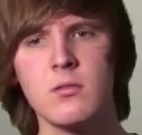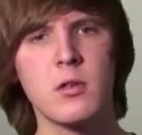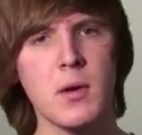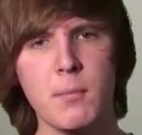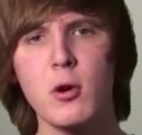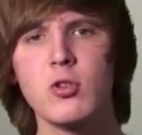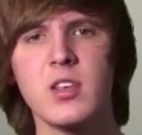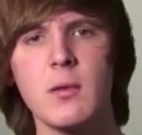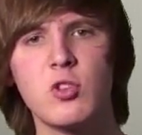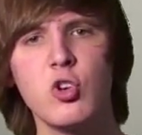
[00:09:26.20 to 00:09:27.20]
to make
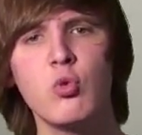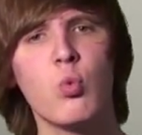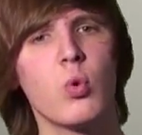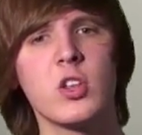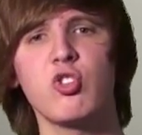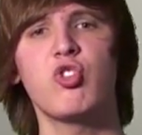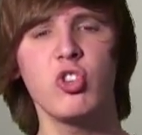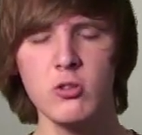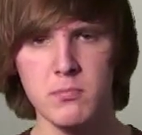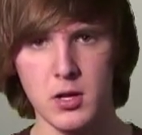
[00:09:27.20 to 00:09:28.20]
Prototype 2 what it
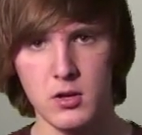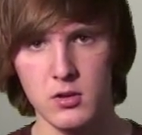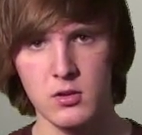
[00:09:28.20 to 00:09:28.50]
should be.